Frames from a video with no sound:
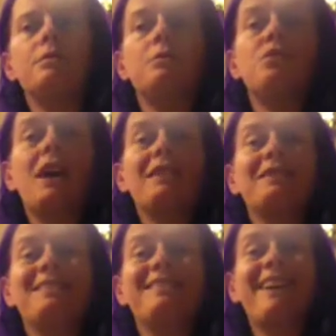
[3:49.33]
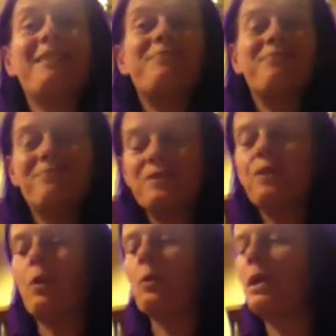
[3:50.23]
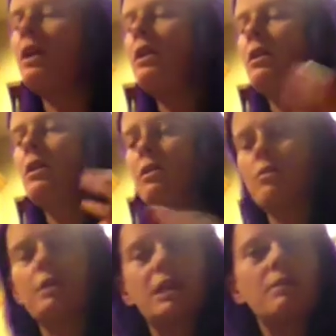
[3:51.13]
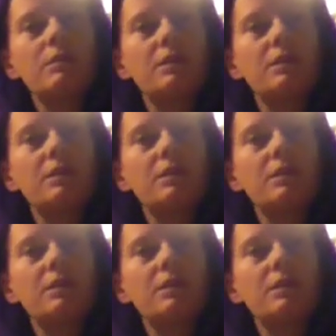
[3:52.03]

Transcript: subtract time. So 3.